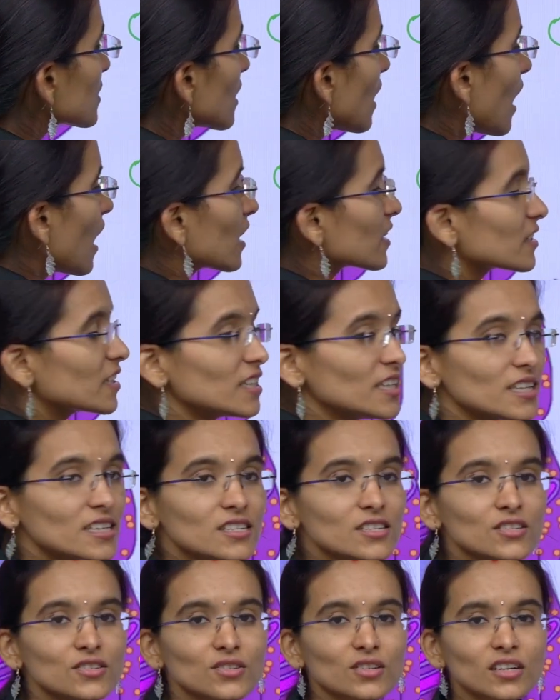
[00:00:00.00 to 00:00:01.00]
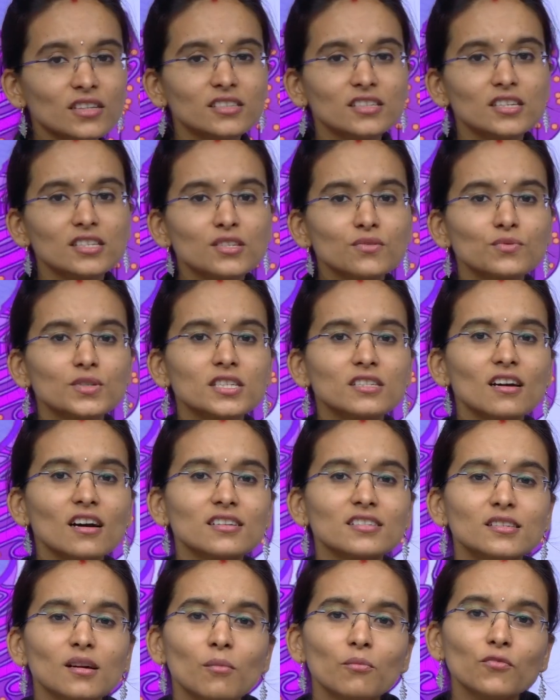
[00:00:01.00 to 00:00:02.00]
are the structures which are
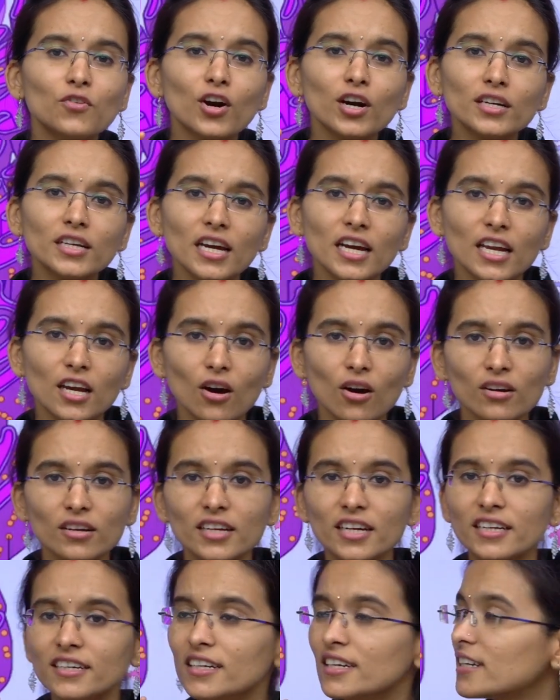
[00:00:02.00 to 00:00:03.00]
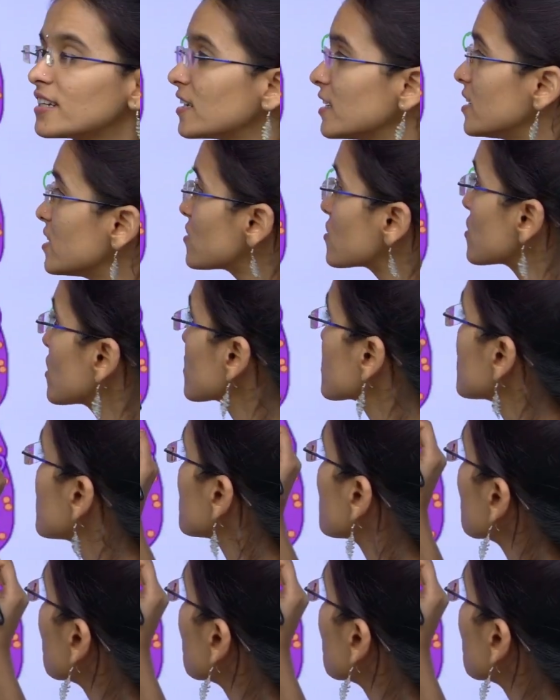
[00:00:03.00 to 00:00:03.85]
somewhat elongated in structure.